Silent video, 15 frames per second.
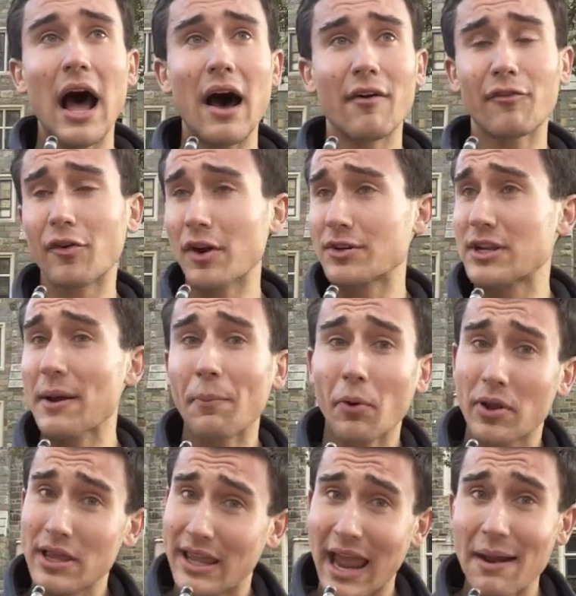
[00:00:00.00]
uh, for
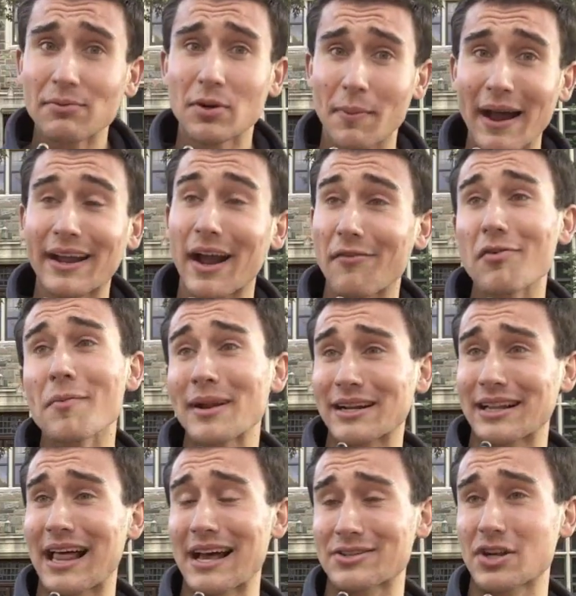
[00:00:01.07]
example, he came to my
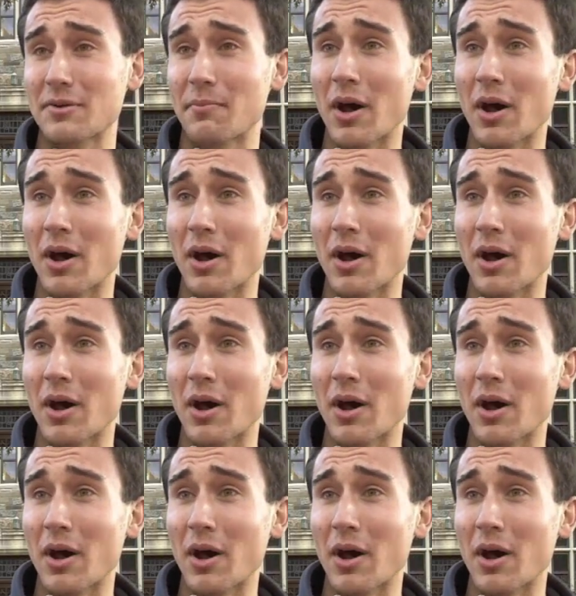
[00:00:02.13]
government class